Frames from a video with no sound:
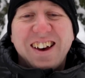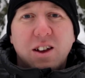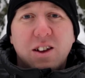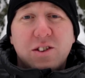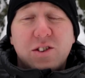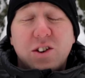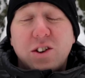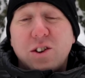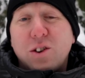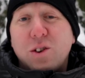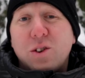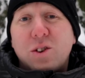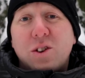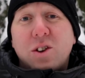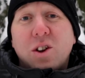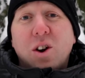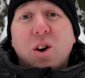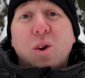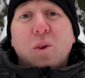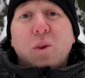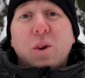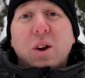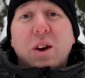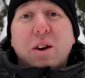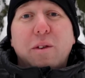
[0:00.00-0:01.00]
So I don't
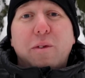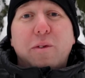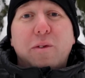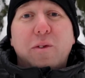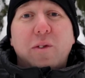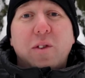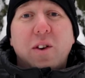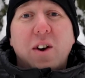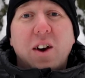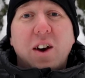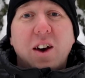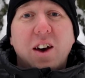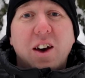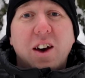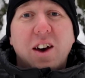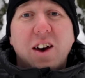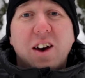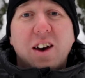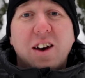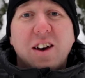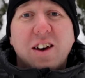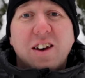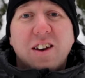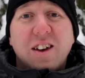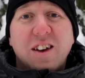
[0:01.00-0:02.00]
know if
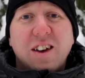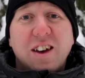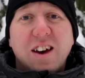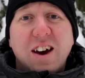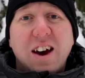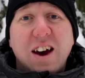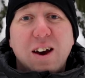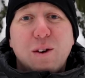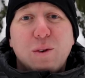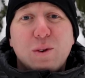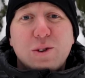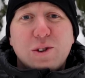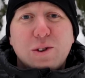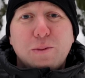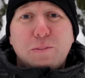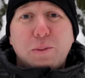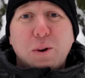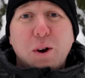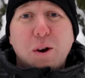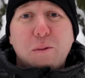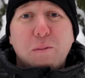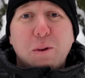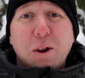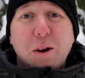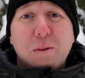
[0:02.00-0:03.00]
I was the
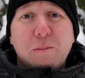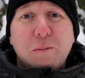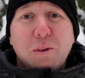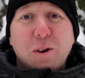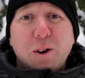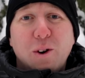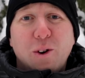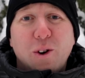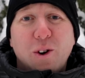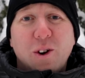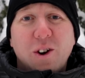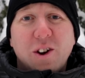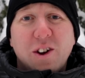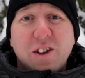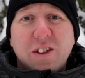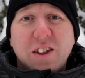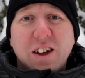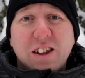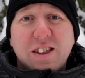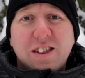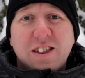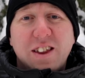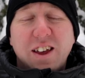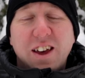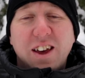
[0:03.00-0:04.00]
problem or
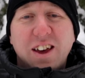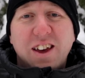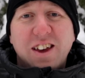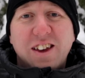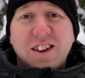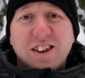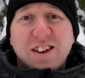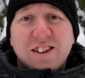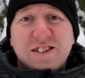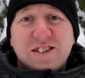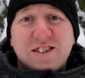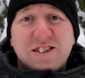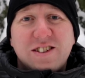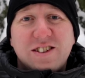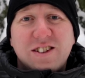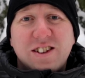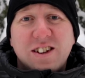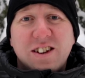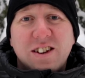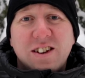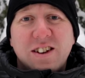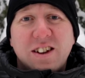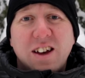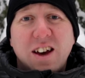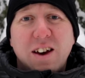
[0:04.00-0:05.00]
that they just
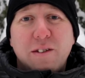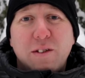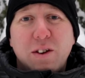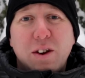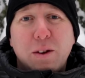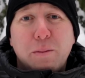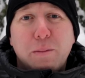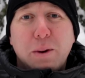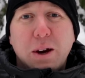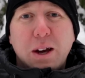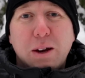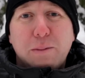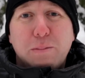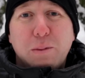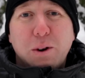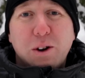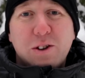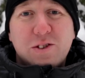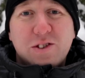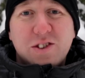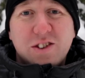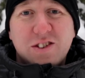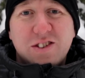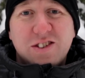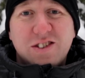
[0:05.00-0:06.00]
didn't have any bike
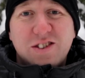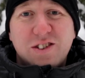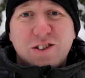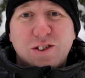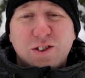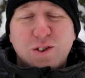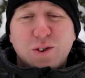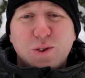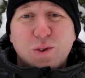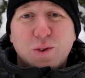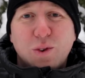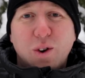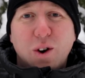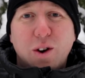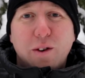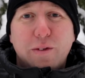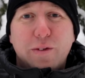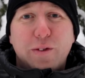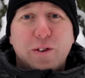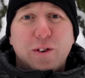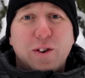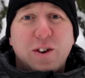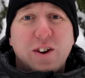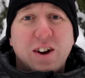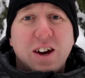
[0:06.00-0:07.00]
boxes to
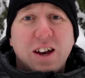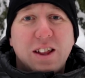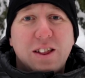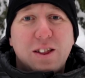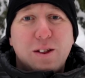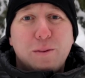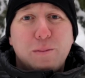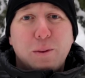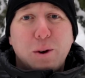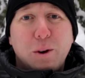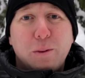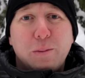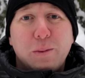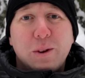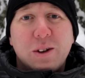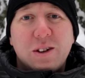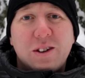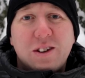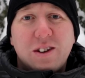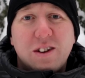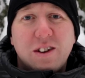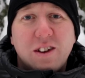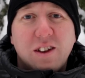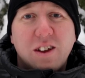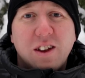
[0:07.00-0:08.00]
offer at the
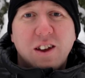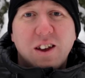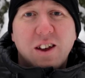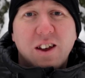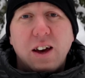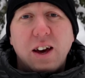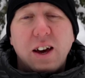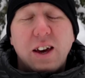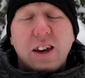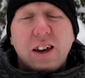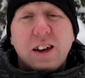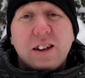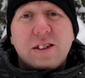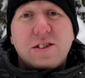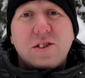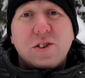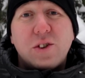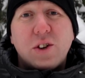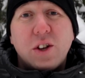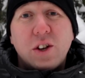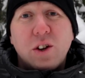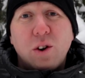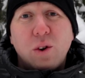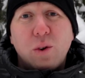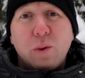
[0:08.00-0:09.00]
moment. I guess you
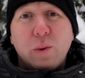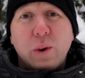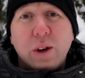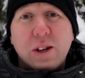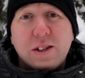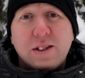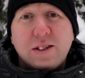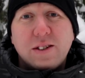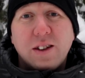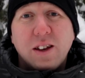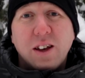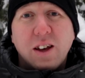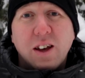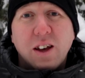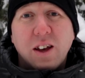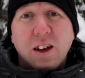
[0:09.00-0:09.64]
can always